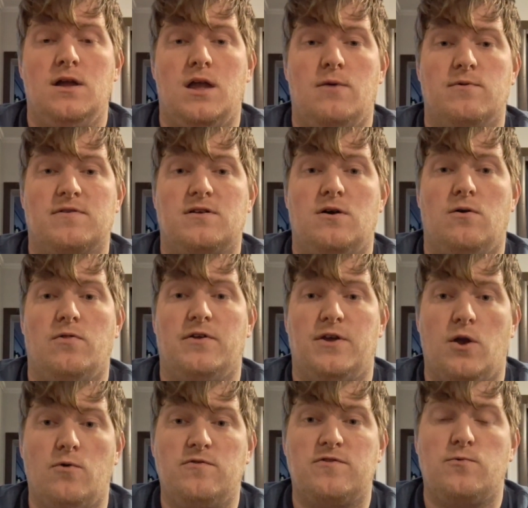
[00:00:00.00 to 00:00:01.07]
It was called The
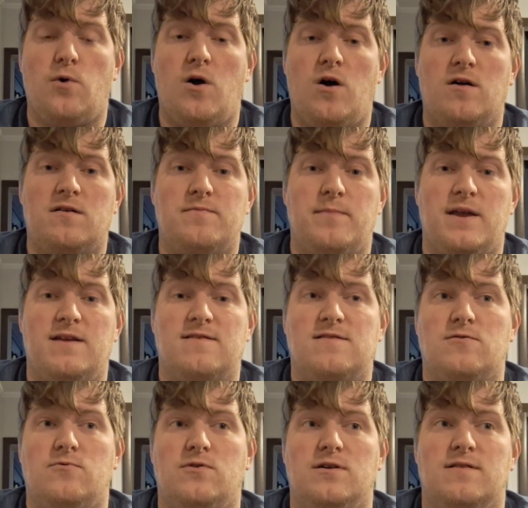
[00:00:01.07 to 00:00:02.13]
Ghost Walks, based
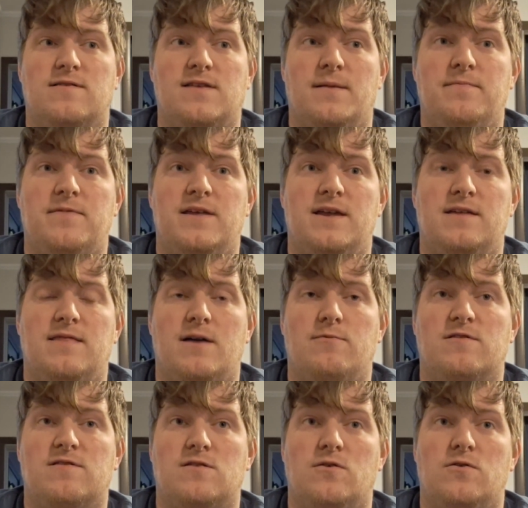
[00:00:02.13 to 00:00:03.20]
on something that
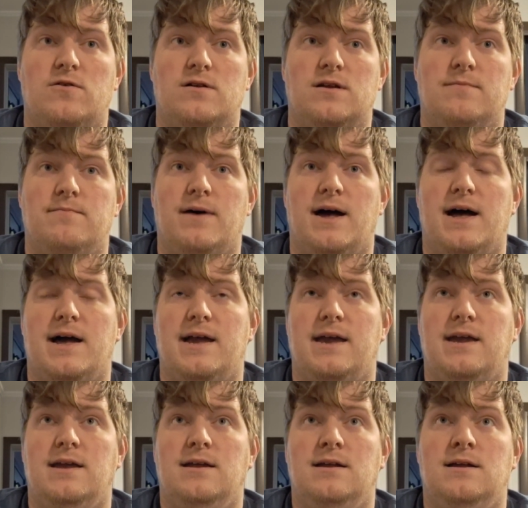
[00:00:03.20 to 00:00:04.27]
was started
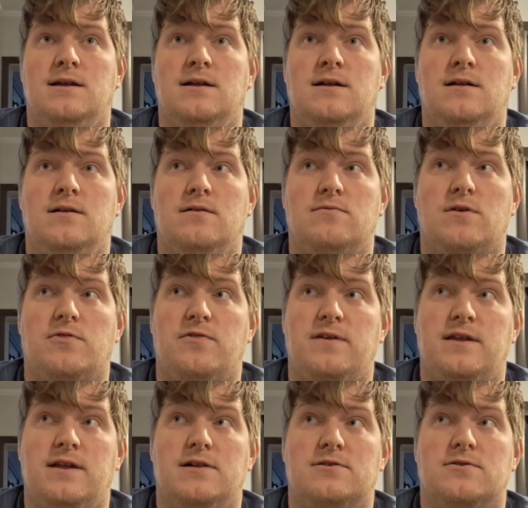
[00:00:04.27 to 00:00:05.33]
by the
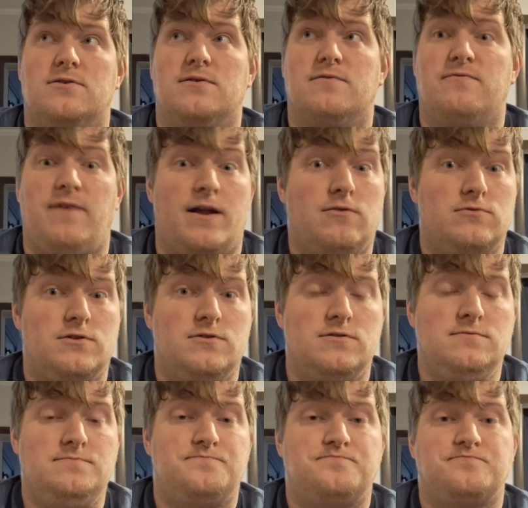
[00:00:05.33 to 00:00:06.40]
theater founder.